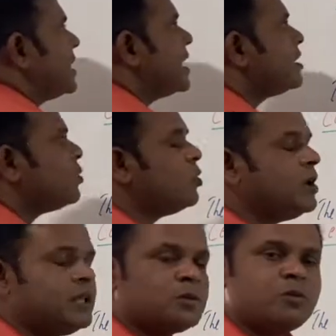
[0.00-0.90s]
get
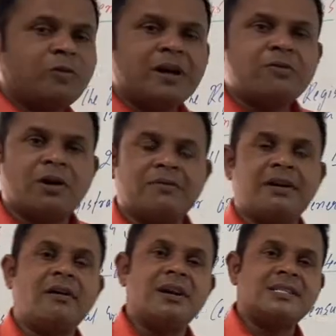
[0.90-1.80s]
only through one what we
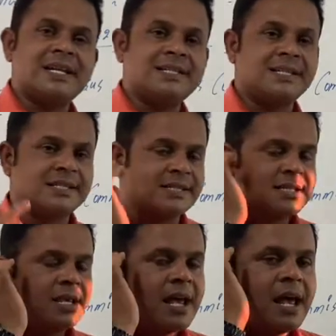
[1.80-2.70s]
call
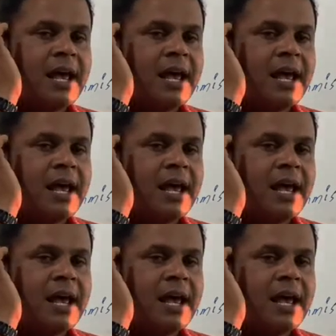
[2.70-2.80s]
census.